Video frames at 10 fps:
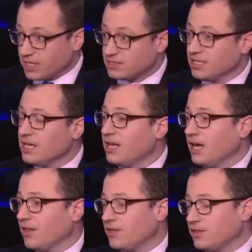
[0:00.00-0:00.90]
us
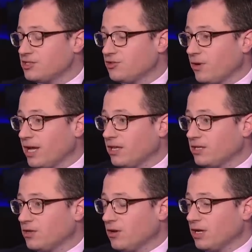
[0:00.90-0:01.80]
uh, that this trial
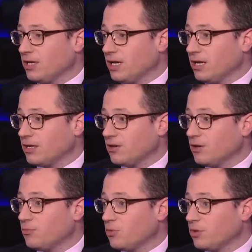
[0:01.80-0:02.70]
had gone uh,
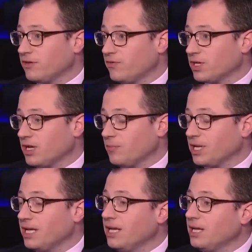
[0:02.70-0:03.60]
gone poorly for the
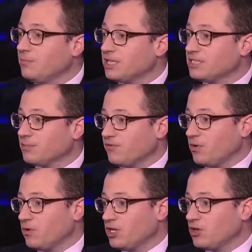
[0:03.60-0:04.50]
company. Picks up the
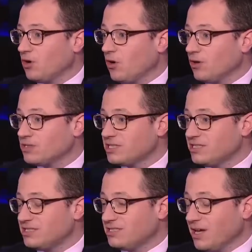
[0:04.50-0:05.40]
phone, he calls
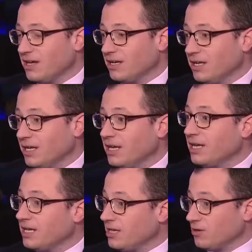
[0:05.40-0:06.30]
his son,
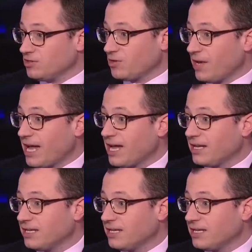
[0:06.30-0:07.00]
and he also had